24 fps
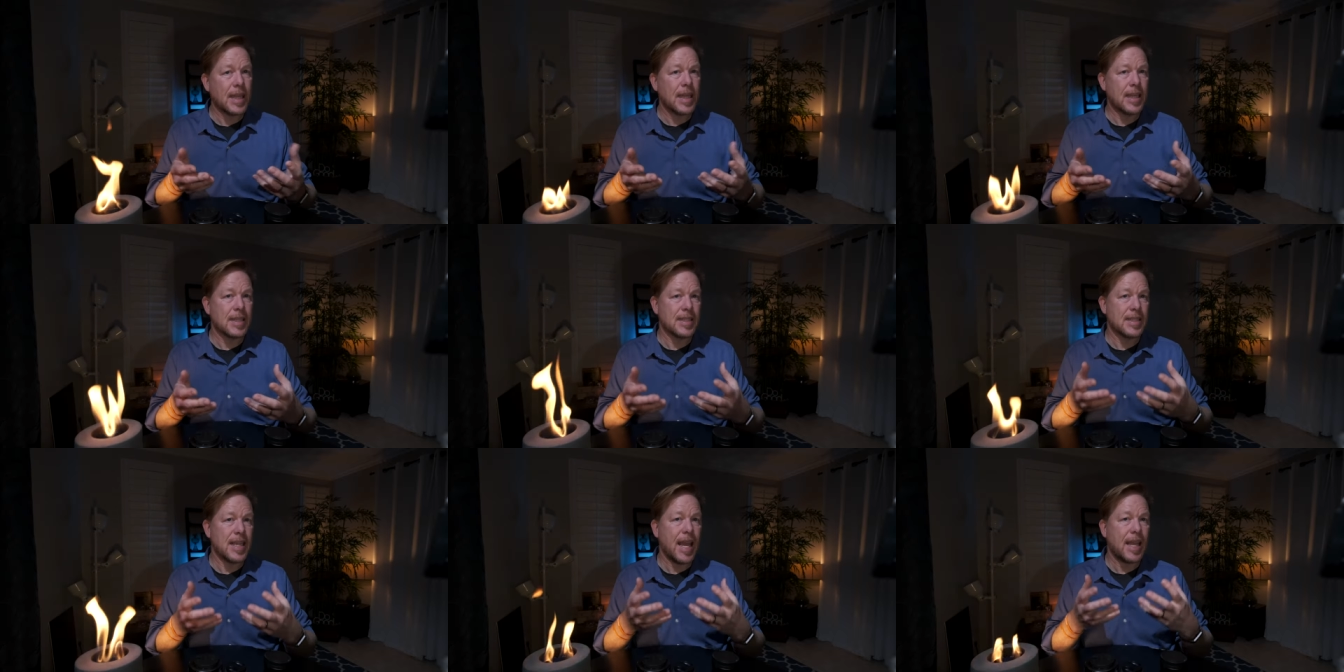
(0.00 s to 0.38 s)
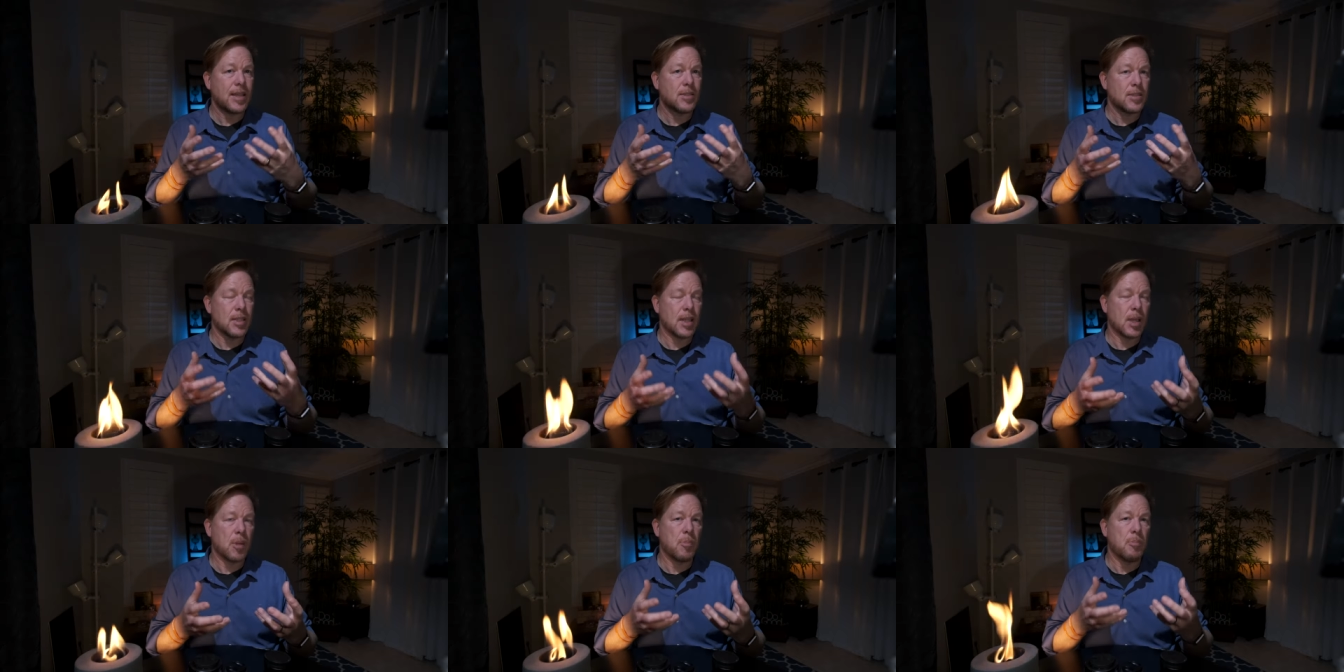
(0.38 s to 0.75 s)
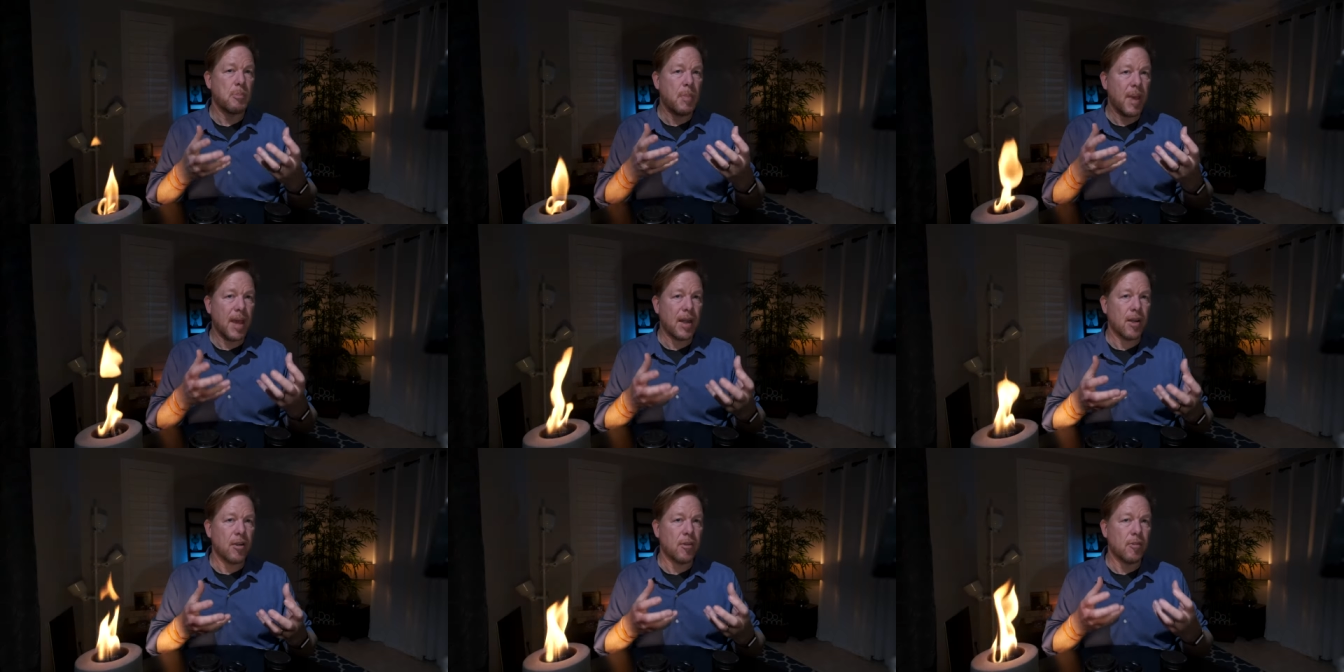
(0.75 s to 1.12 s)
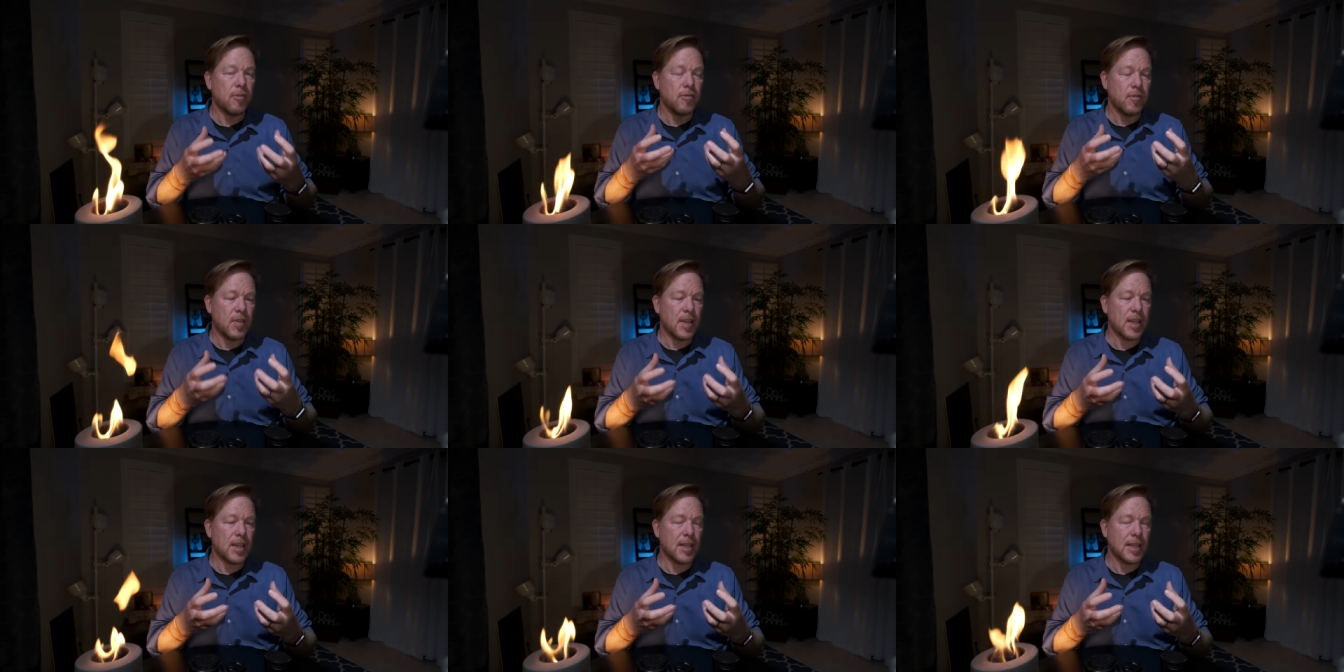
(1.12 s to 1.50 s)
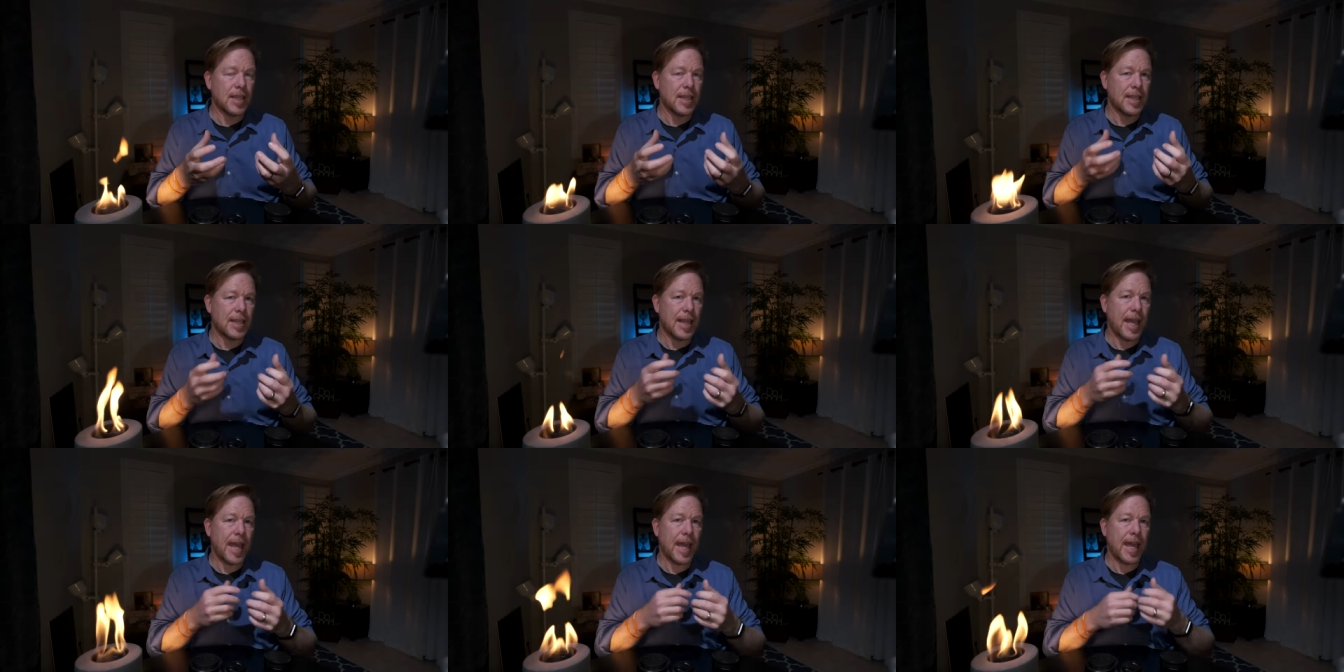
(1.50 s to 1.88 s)
and it's actually a better feel
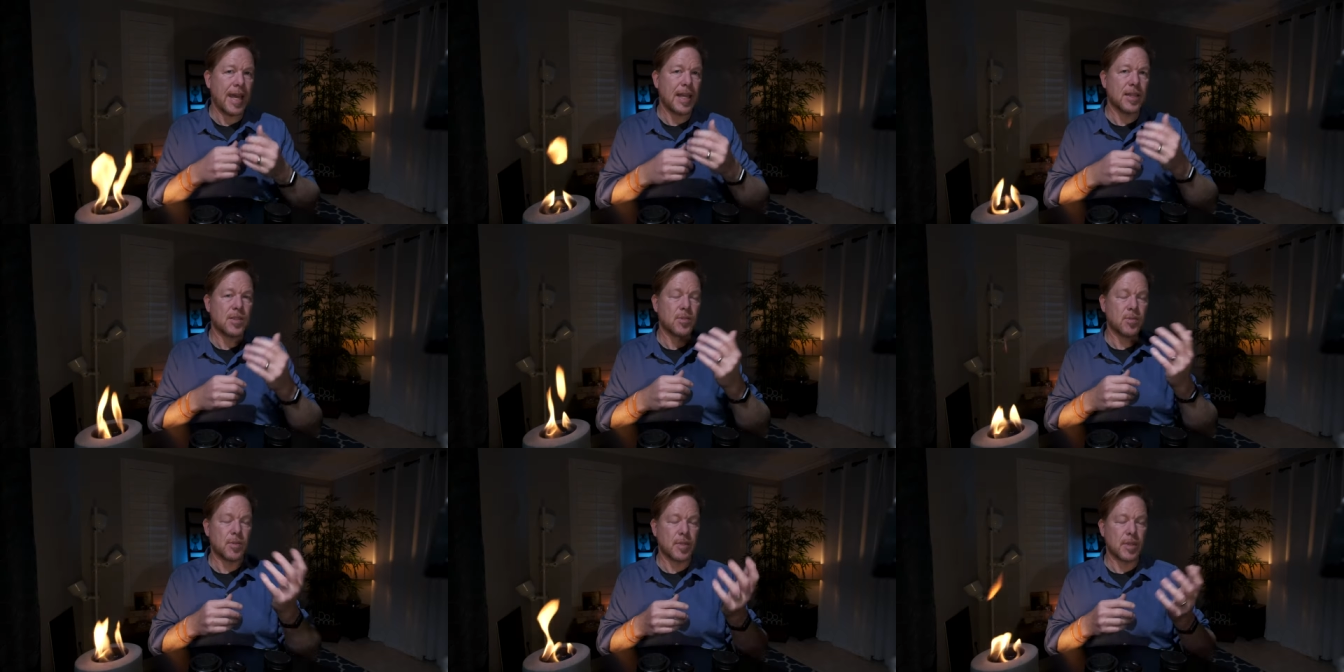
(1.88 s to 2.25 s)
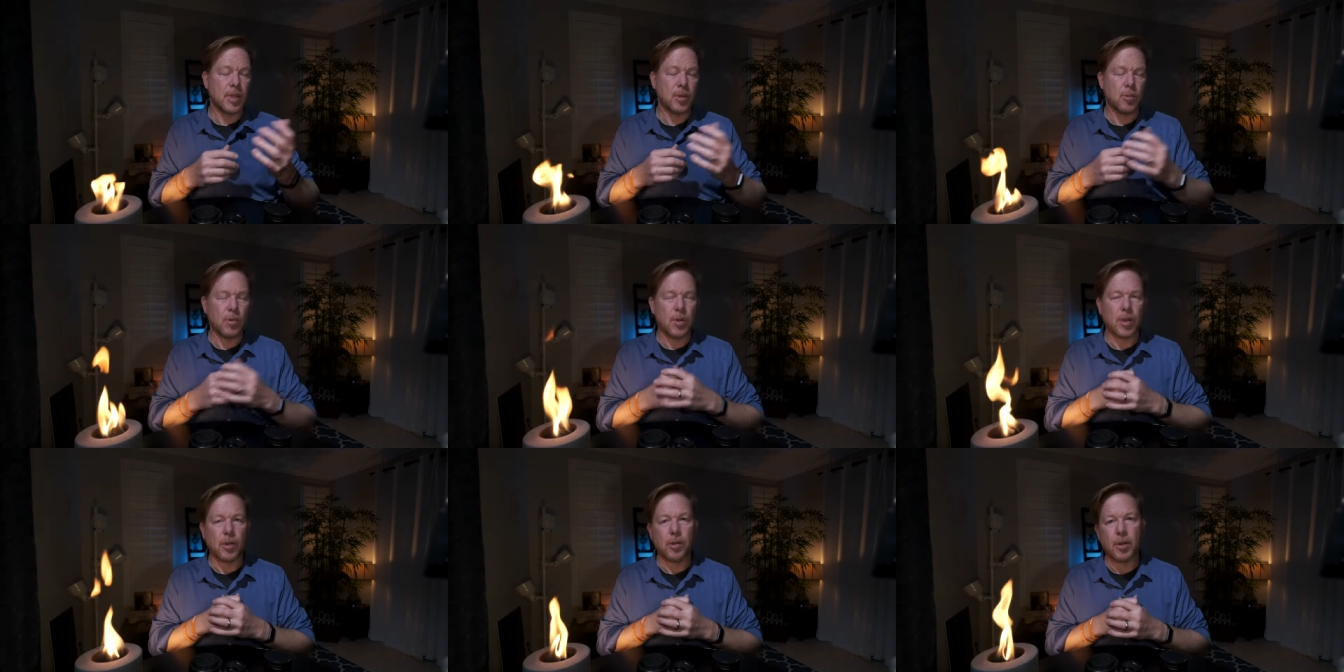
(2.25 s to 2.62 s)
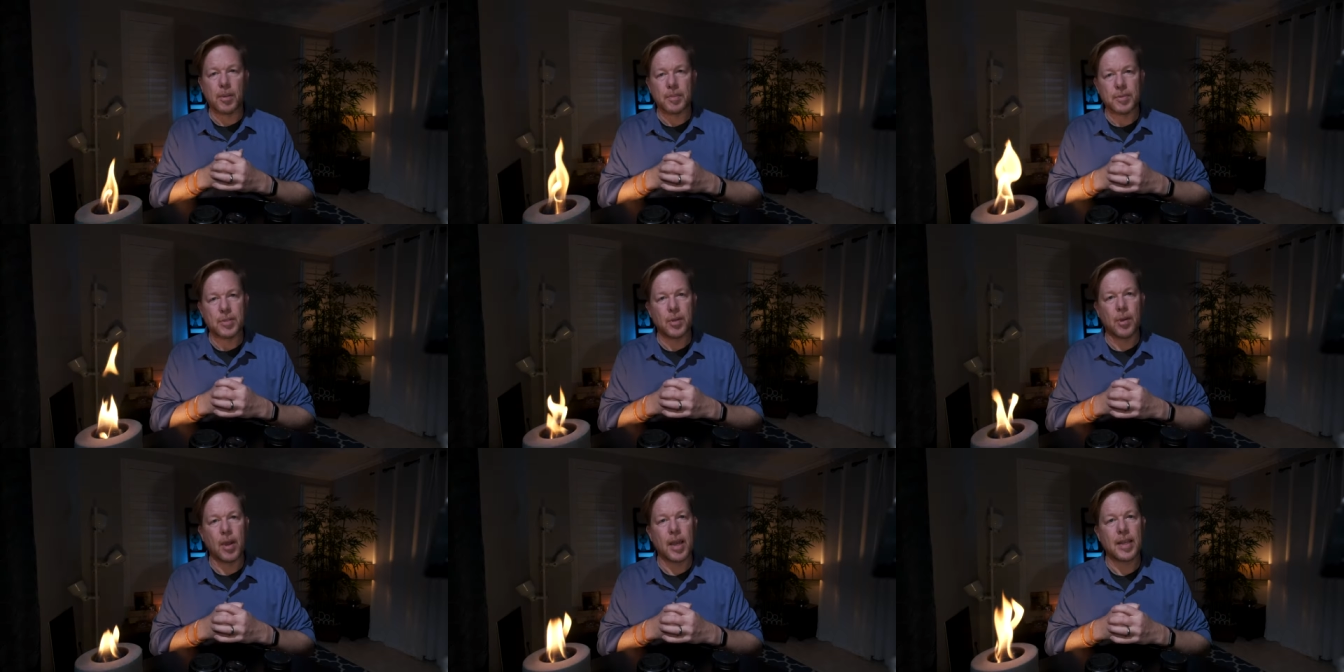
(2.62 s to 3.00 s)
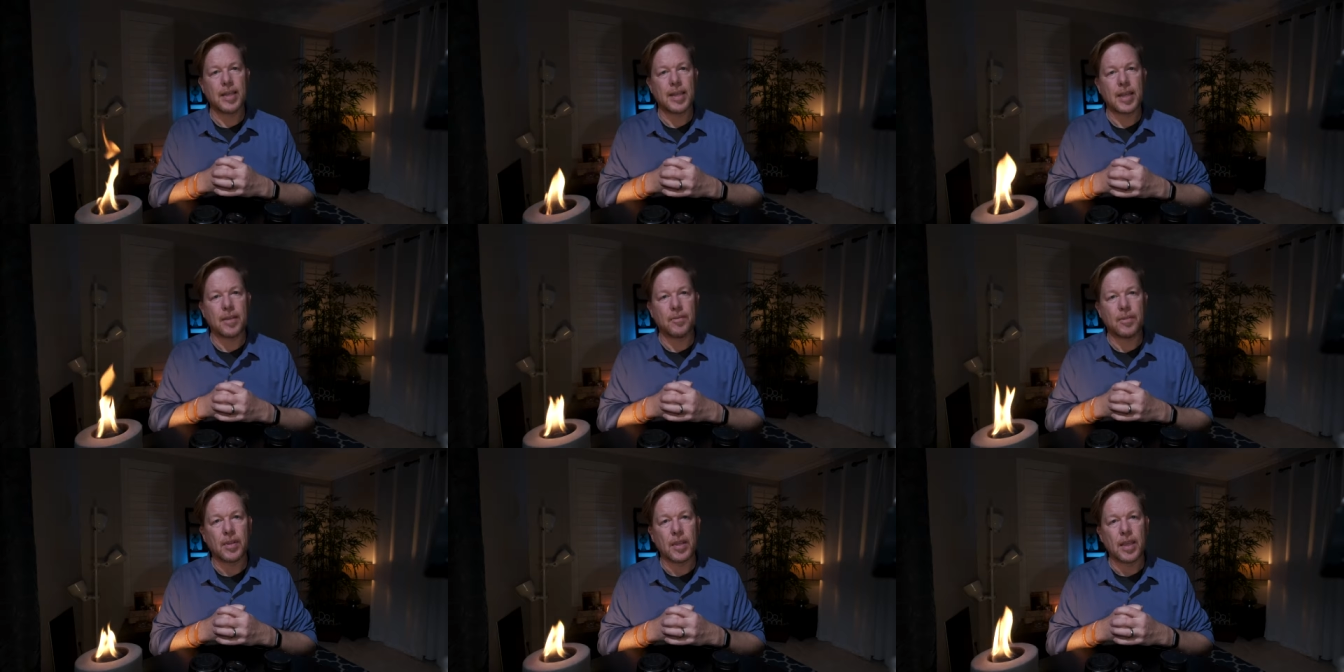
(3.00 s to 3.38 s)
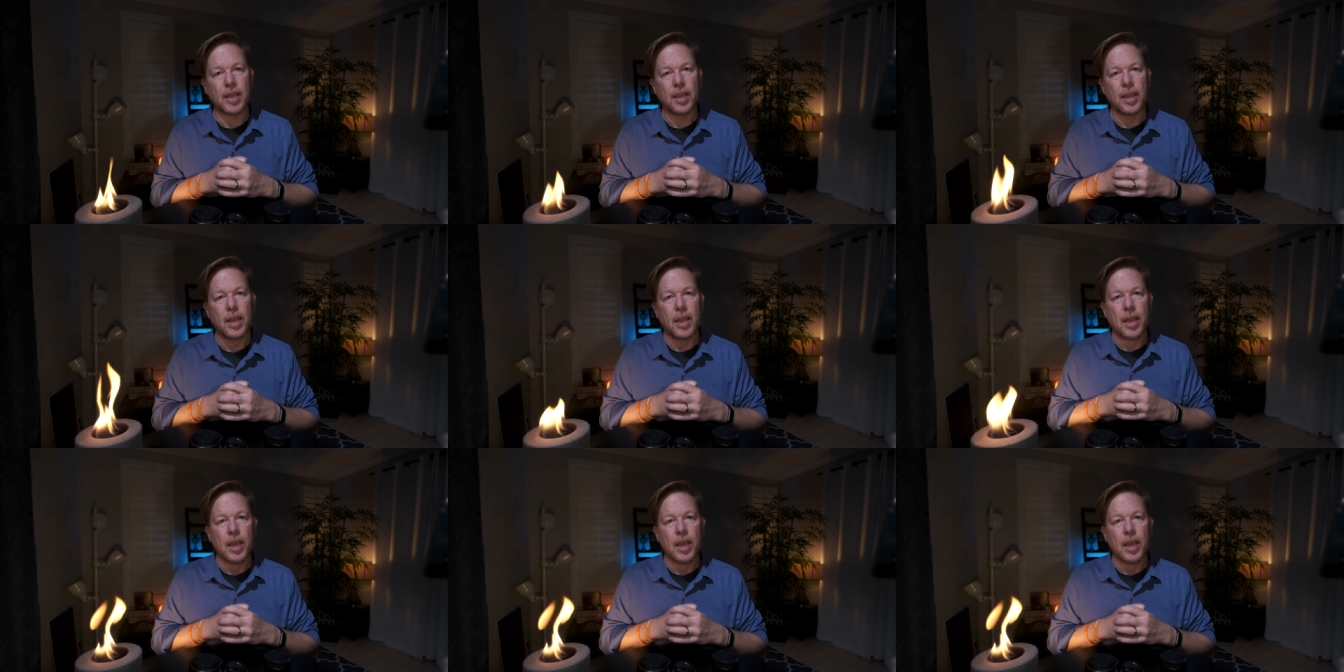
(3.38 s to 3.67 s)
in the hands with the wood grip. So I definitely